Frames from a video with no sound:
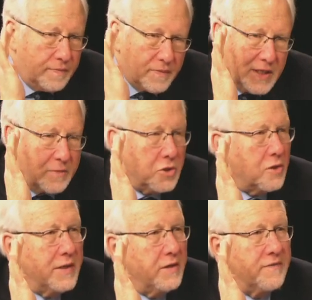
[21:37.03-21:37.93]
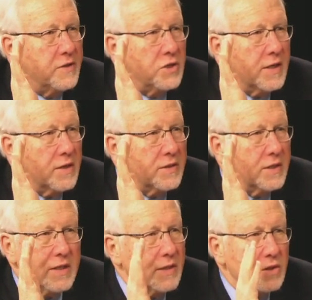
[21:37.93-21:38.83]
Senate Majority Leader Fitzgerald says
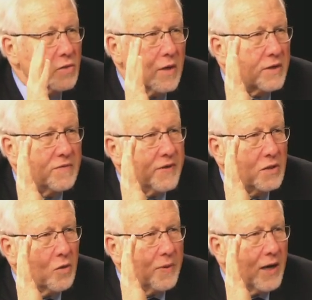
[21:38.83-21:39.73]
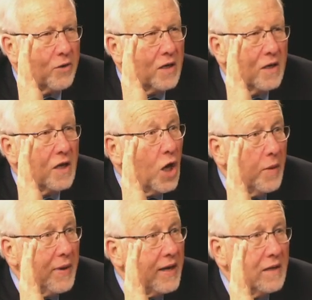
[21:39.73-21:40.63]
he has the strongest veto power.
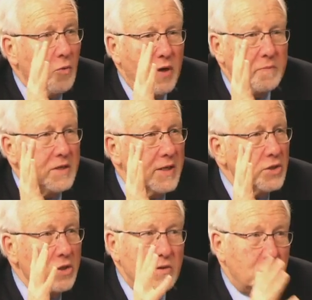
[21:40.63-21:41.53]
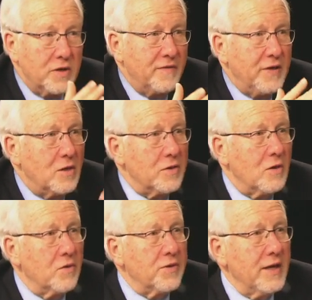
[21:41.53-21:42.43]
But one potential could he veto the
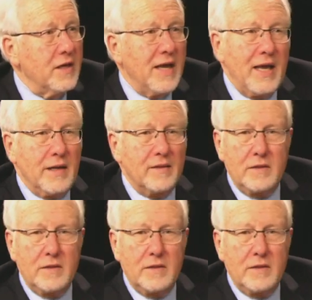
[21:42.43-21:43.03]
whole thing? Hey,